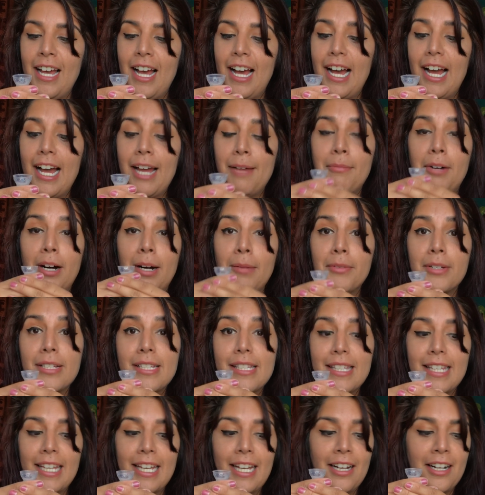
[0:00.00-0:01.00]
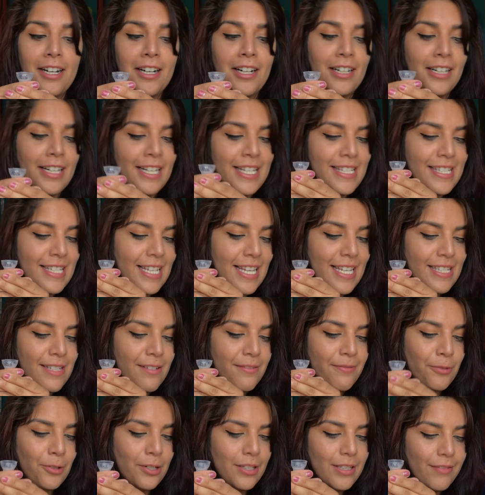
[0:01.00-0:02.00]
I'm almost there. It says
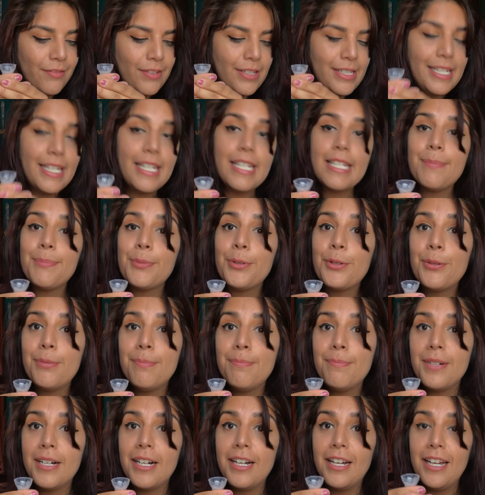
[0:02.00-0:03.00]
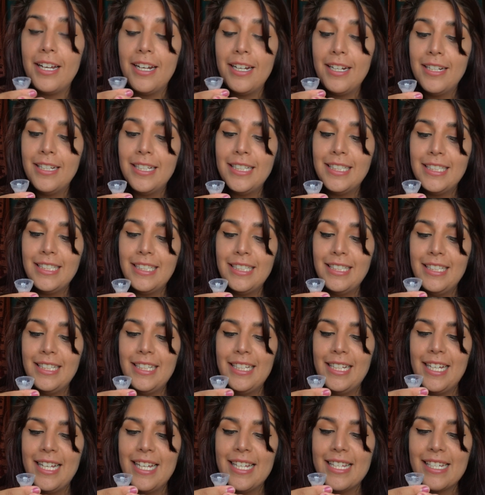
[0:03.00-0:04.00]
1/4 of a teaspoon, but
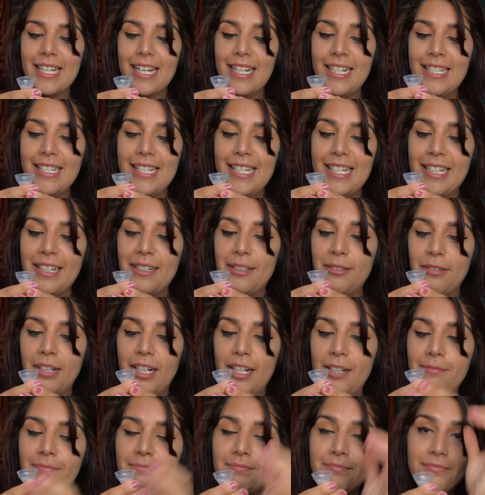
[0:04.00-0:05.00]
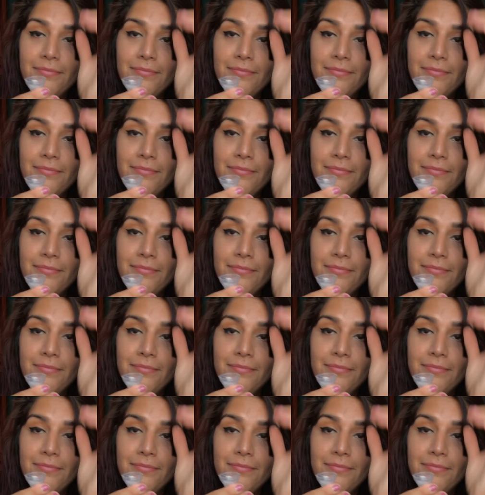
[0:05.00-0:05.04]
it's kind of taking a while.